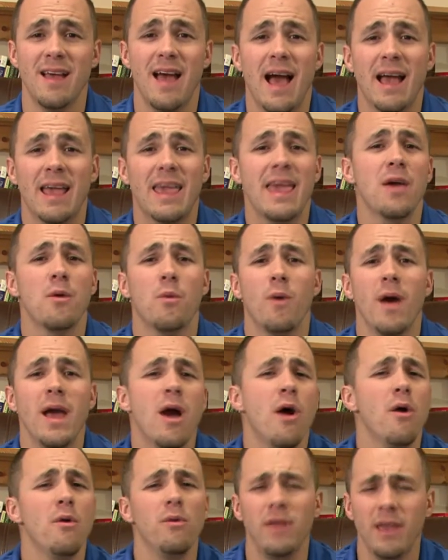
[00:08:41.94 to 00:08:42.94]
I can't wait.
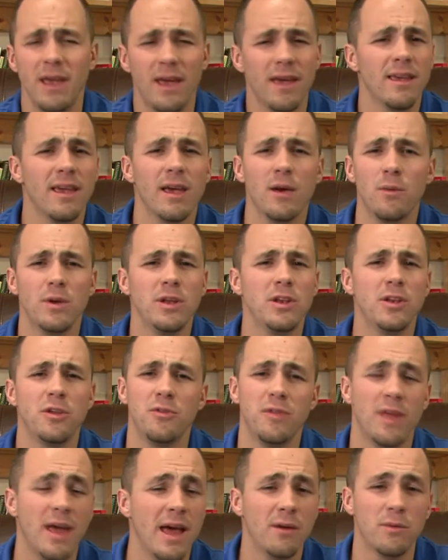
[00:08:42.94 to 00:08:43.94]
Oh, yeah, yeah, we do
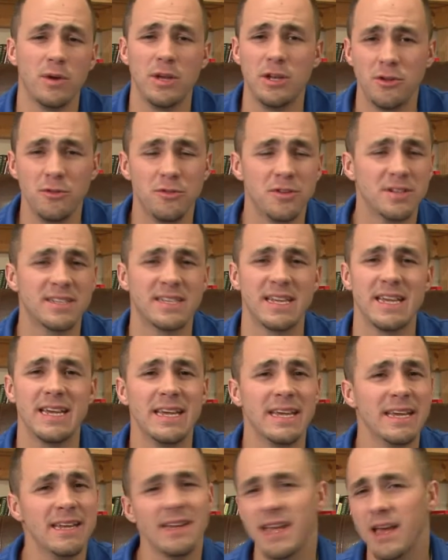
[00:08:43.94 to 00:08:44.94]
that. We do the singing.